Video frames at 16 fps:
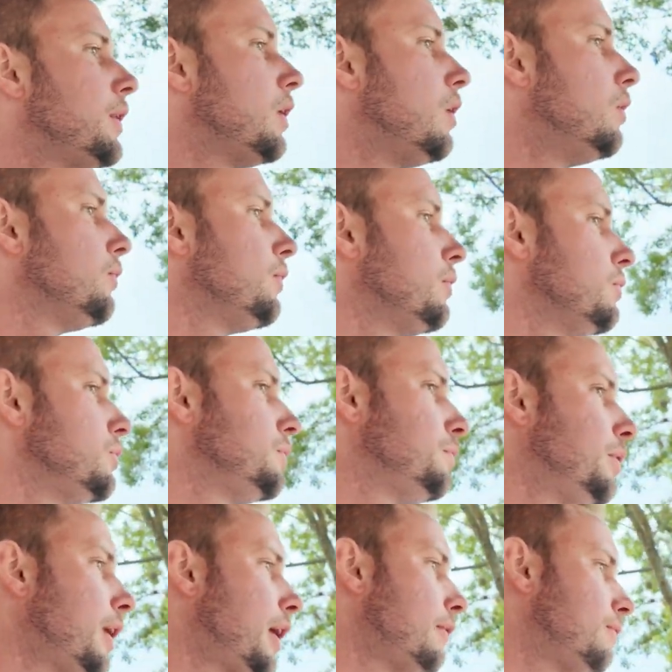all those
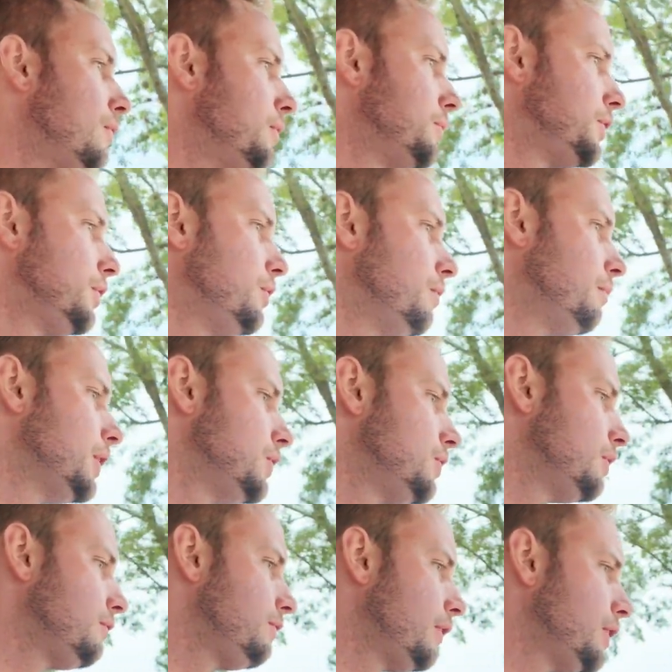platforms that you
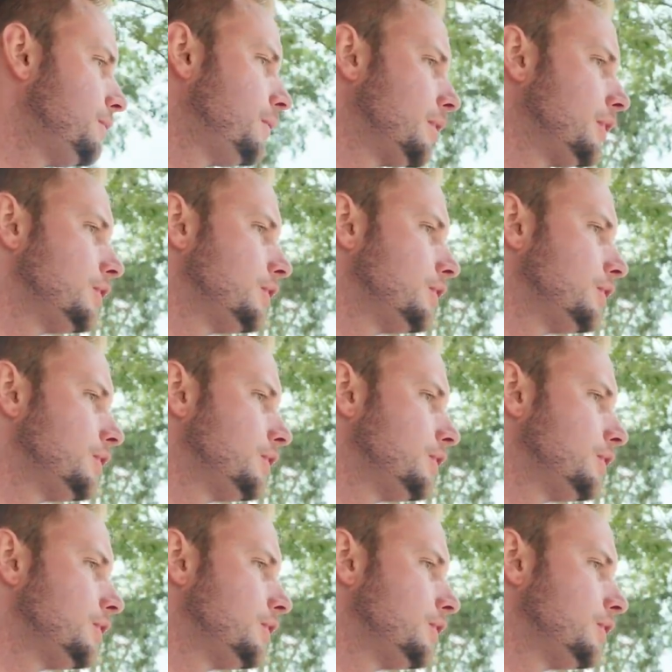mentioned, Facebook,